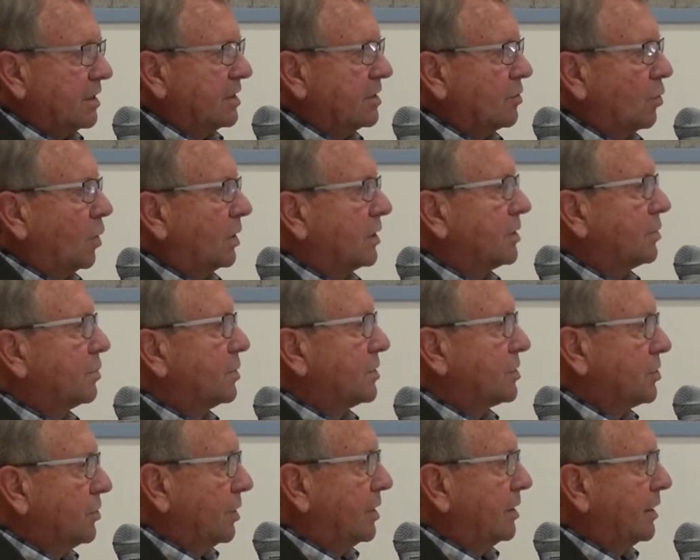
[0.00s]
is what
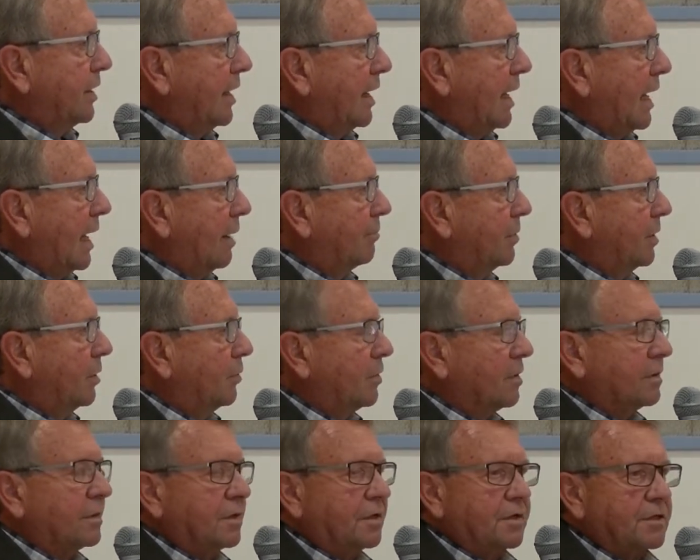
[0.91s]
was going to happen
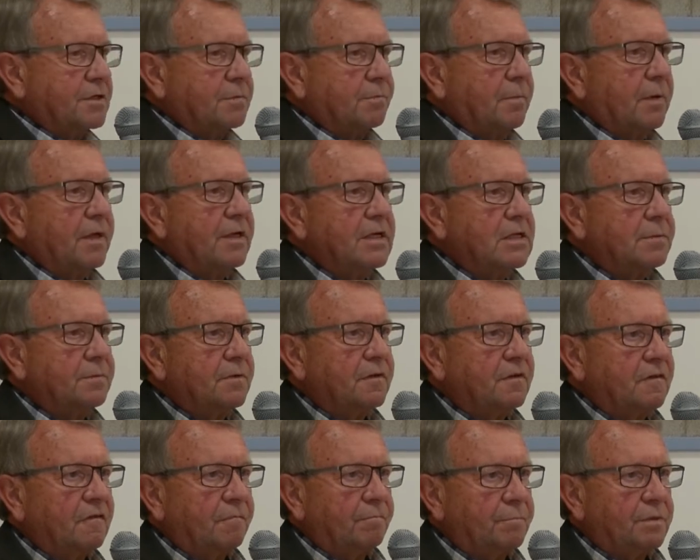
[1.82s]
with the
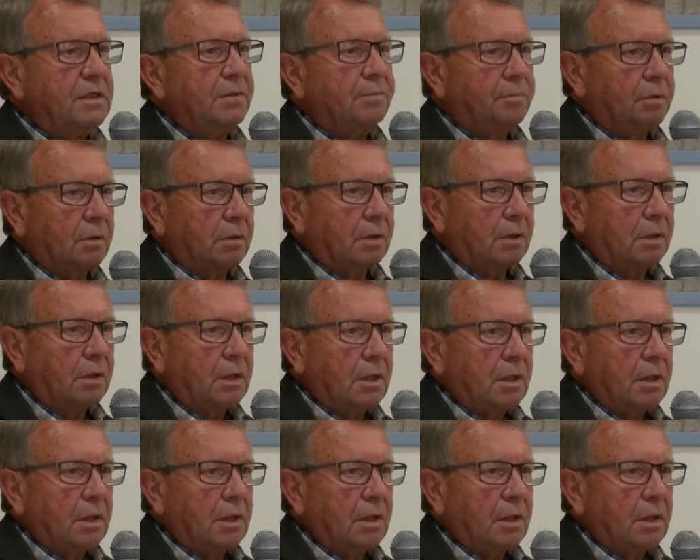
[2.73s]
displacement of people.